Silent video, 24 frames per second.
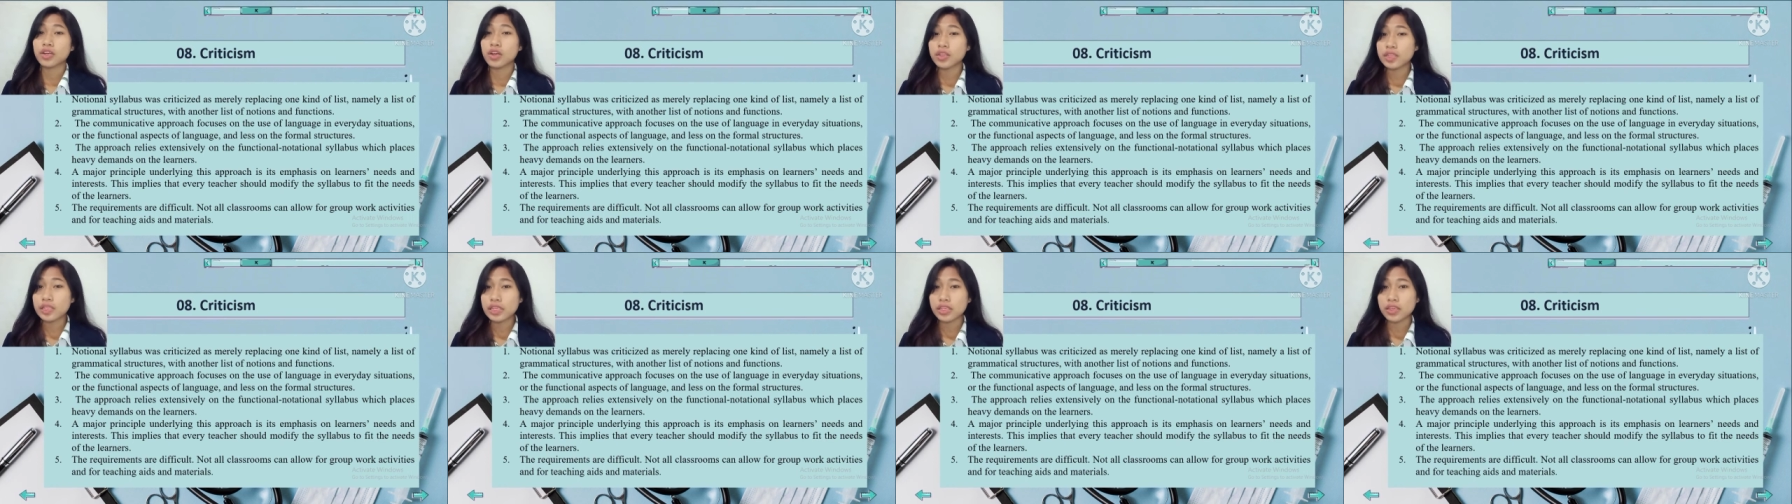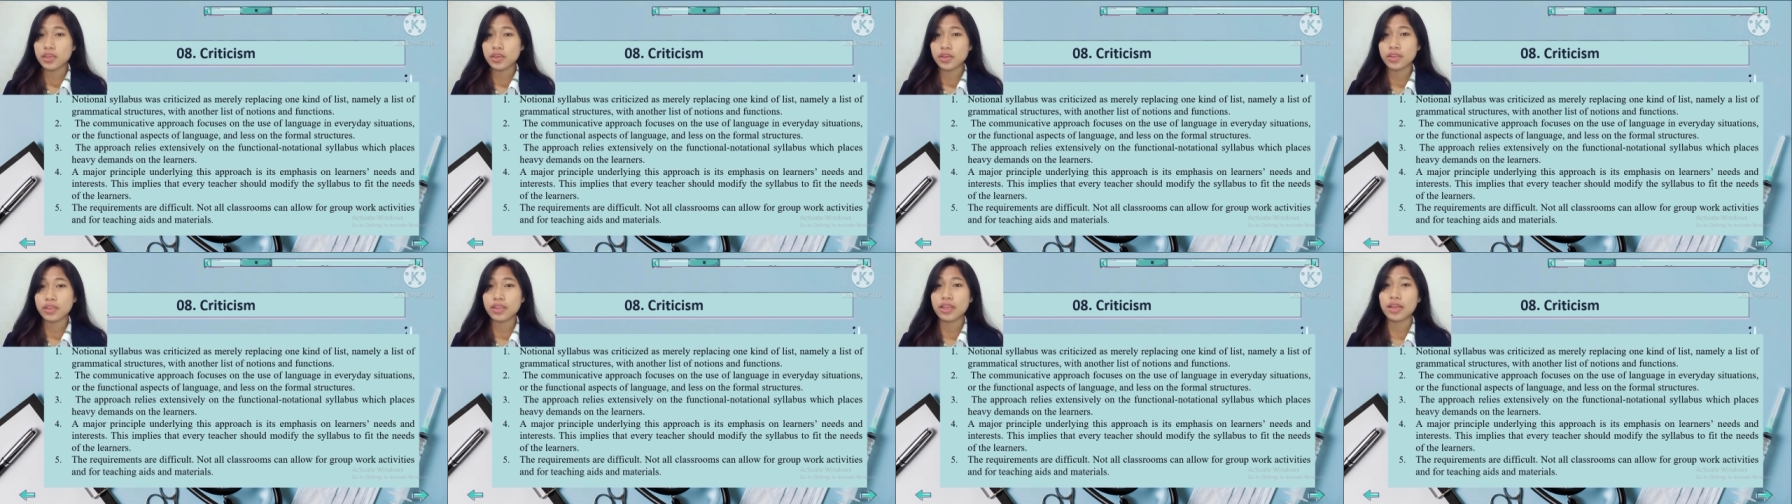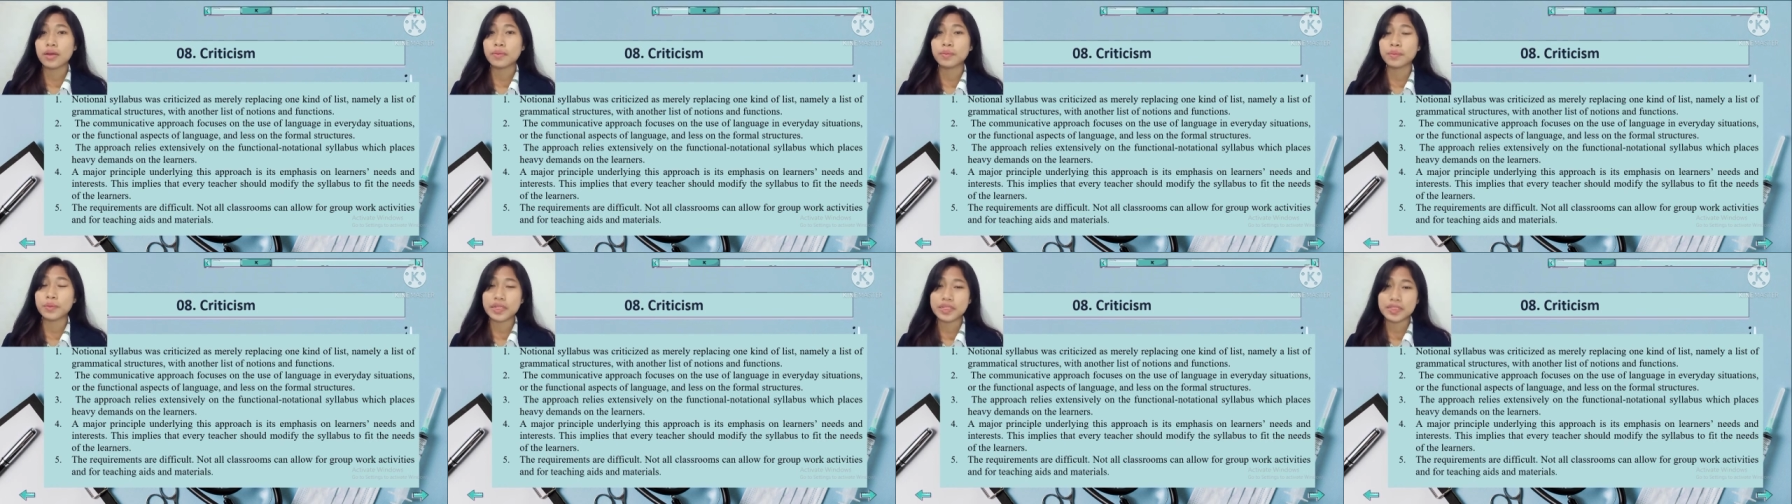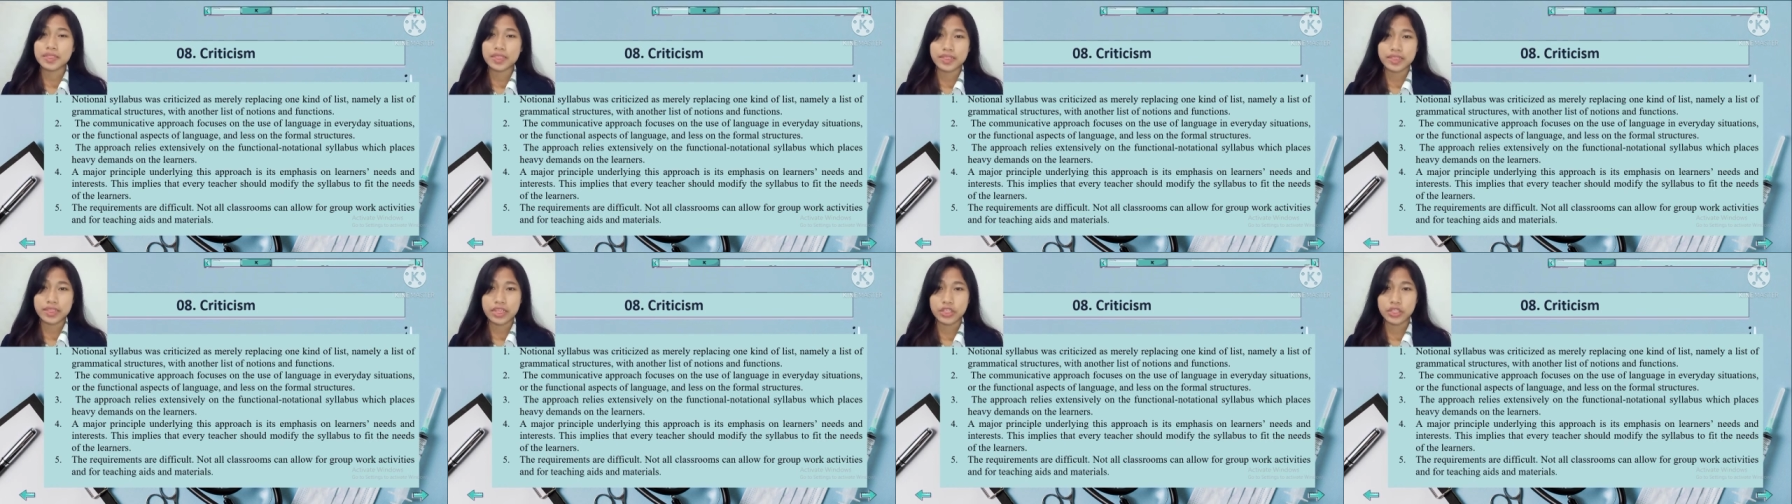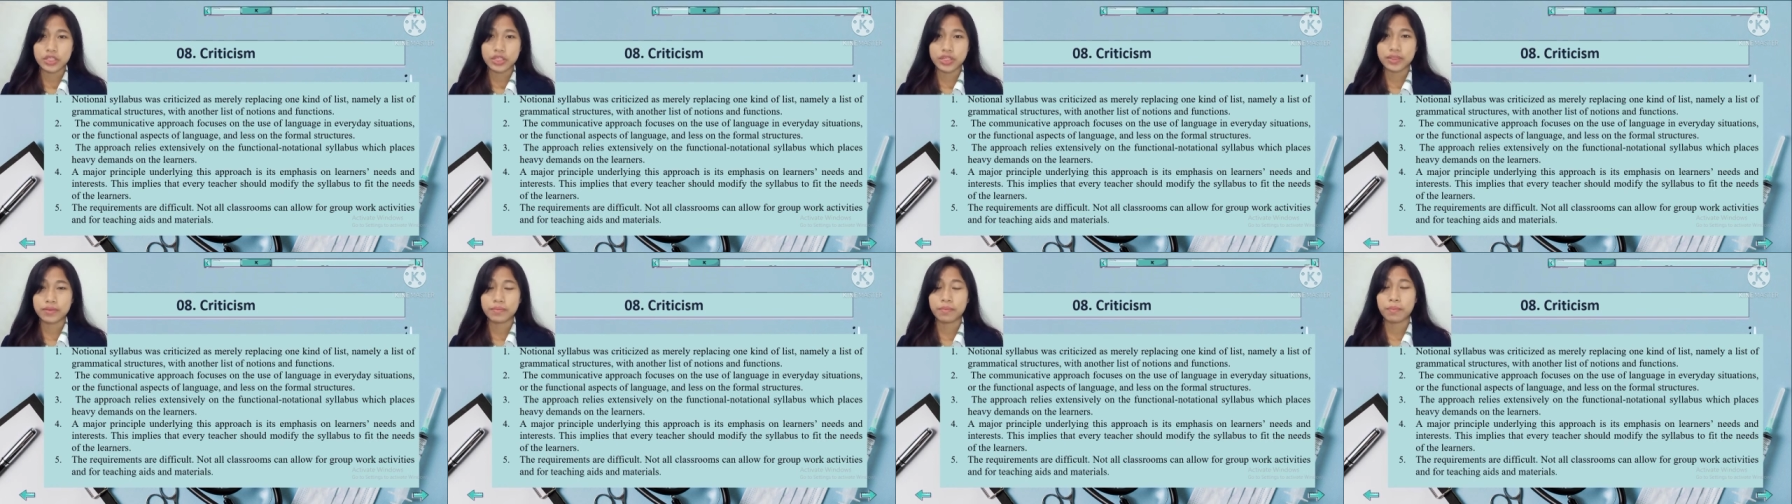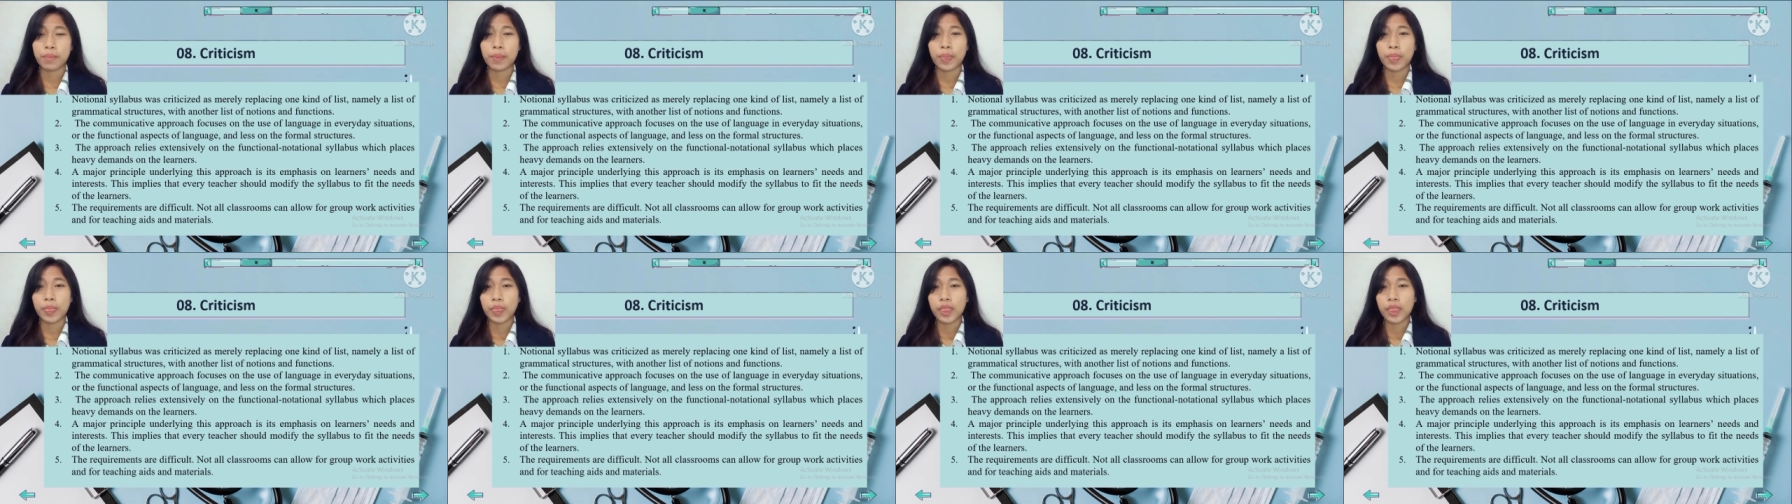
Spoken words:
continue the presentation.